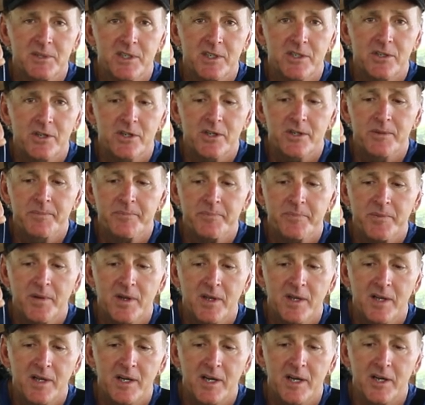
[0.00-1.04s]
sinker,
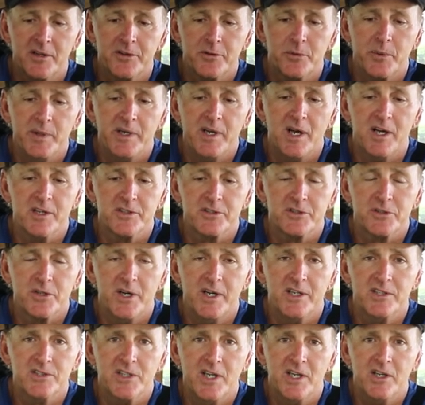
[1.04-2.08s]
3/0
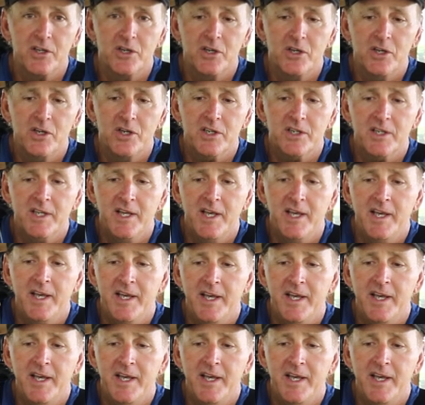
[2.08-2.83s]
straight shank hooked.